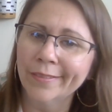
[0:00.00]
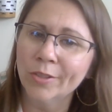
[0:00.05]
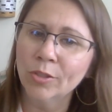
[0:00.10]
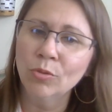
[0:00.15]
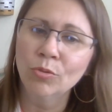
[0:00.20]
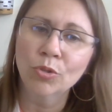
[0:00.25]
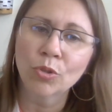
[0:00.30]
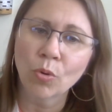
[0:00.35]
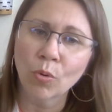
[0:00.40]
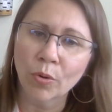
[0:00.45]

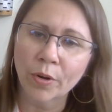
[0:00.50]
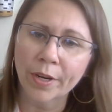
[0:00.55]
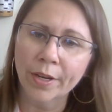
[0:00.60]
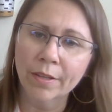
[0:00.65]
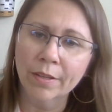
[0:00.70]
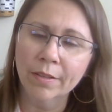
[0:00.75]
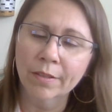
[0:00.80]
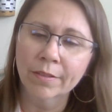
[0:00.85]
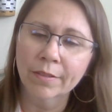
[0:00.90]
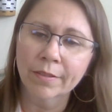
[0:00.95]

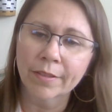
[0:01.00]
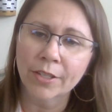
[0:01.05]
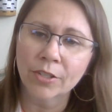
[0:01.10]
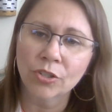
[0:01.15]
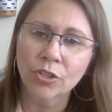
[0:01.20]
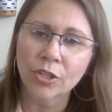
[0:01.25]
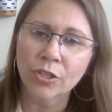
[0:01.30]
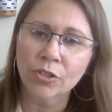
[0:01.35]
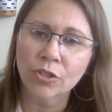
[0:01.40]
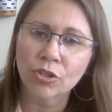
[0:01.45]
tutorial that
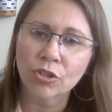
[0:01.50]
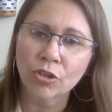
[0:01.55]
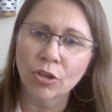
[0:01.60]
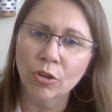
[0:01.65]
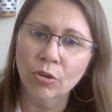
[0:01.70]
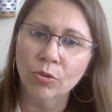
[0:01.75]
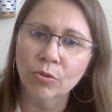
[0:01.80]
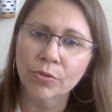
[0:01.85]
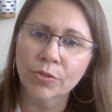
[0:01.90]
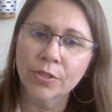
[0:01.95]
just
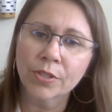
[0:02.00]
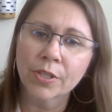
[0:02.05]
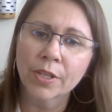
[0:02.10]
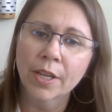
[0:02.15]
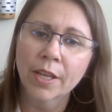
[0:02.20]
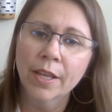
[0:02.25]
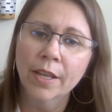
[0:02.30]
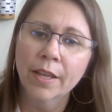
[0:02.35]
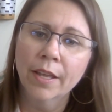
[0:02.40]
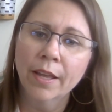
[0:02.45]
shows
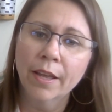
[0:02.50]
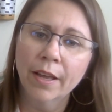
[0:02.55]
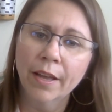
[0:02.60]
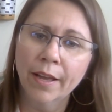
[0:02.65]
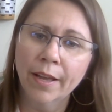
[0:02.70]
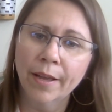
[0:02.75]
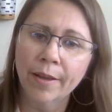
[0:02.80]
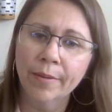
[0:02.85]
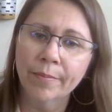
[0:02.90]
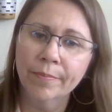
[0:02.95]

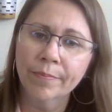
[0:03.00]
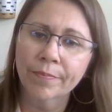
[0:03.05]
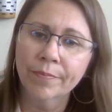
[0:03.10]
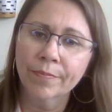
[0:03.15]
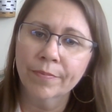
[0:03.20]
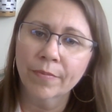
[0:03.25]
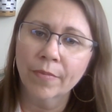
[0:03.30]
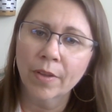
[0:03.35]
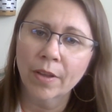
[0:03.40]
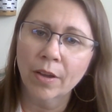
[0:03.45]
a
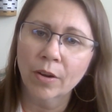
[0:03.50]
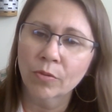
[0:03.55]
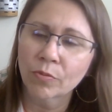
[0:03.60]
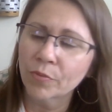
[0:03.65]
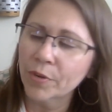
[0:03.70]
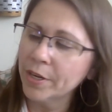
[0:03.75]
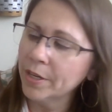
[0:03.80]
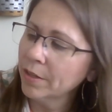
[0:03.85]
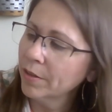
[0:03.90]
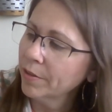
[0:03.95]

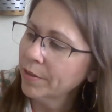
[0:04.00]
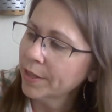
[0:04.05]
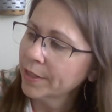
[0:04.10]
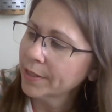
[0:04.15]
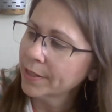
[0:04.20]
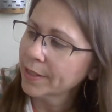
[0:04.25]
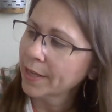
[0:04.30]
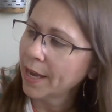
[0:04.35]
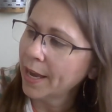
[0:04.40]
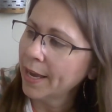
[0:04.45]
reel
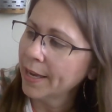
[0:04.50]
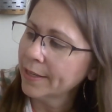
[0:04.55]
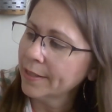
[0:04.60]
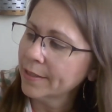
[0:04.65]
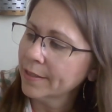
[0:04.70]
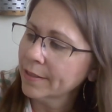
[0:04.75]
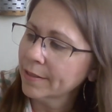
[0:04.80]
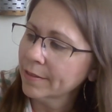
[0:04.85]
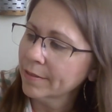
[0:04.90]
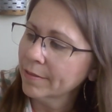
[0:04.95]
that's
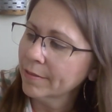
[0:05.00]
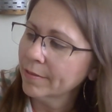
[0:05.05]
got